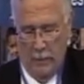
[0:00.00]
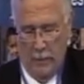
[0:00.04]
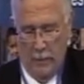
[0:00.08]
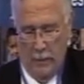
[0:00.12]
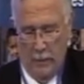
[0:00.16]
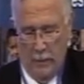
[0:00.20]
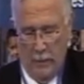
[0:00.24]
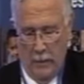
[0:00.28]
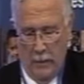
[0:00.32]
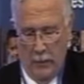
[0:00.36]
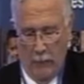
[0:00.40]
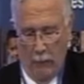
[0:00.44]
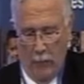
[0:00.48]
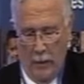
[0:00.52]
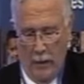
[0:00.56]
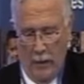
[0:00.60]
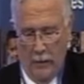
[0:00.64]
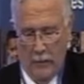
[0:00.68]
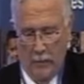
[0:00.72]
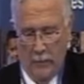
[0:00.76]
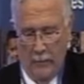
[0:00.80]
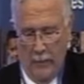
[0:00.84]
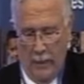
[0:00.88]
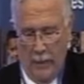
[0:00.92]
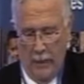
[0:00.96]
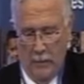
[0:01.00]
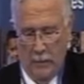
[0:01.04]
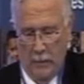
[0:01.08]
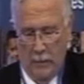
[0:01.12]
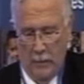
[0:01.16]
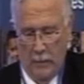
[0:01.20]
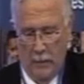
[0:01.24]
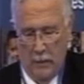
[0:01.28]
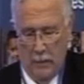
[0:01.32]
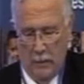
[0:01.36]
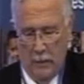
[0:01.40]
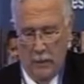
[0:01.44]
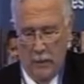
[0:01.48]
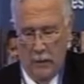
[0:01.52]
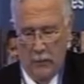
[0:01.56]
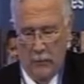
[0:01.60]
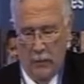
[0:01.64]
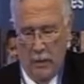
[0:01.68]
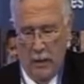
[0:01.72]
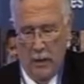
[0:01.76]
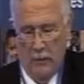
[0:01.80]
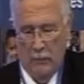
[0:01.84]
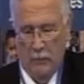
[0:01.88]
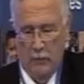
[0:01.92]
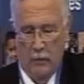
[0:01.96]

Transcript: in the range of 8 to 10 kilograms,